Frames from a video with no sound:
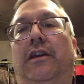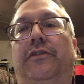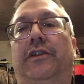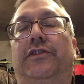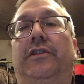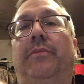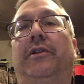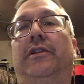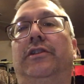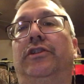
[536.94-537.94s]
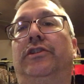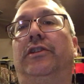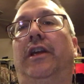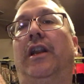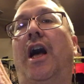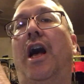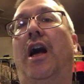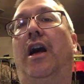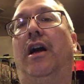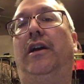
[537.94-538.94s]
that's typically just said
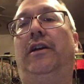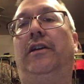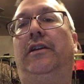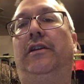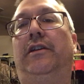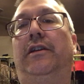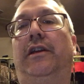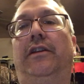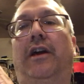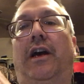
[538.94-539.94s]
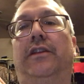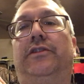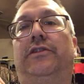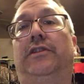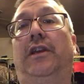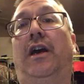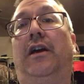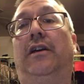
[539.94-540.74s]
and not tsya.